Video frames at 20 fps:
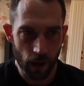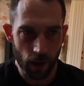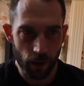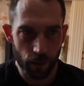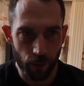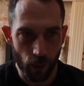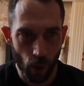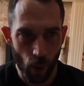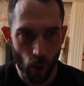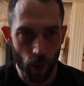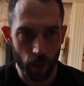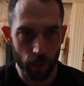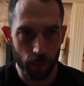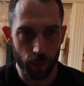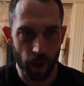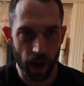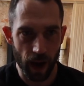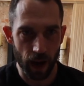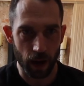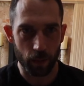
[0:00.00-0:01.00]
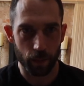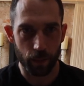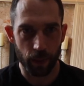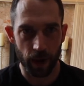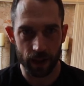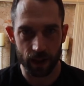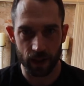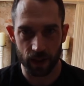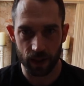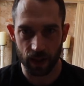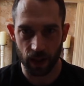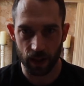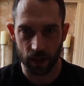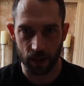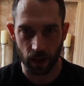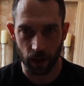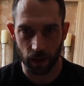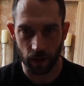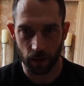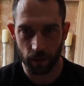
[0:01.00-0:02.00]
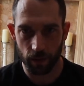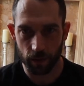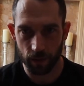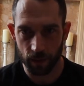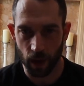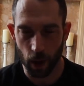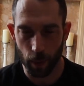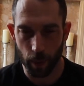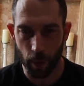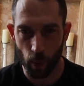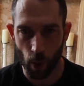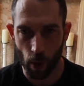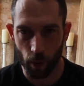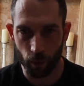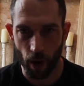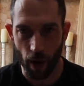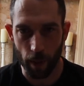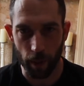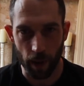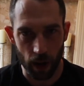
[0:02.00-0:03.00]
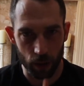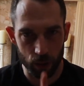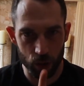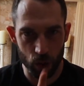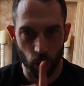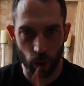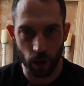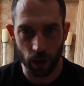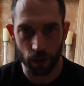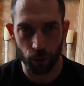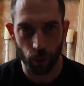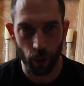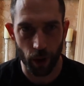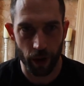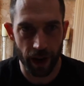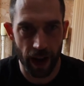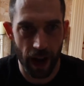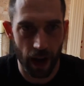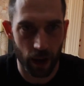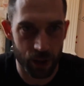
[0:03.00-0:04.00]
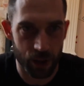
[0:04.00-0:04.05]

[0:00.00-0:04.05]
forward, back to the center. That'll be 1 rep. I'll talk you through it now,